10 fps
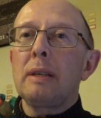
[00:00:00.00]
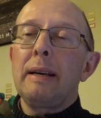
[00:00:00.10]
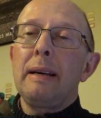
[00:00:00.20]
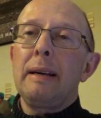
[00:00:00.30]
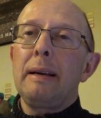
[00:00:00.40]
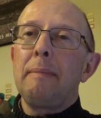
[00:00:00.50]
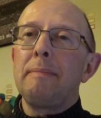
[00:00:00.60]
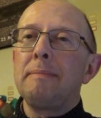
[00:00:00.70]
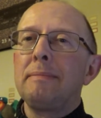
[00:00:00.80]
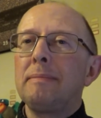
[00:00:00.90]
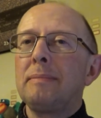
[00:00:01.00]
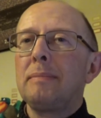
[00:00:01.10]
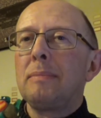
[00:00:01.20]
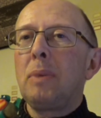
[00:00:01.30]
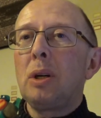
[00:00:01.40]

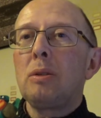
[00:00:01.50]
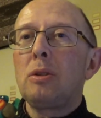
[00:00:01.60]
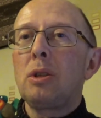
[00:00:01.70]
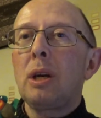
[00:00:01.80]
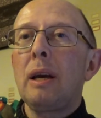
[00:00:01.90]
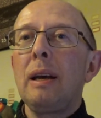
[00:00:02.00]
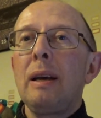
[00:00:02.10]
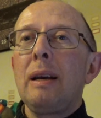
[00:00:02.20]
um, but uh,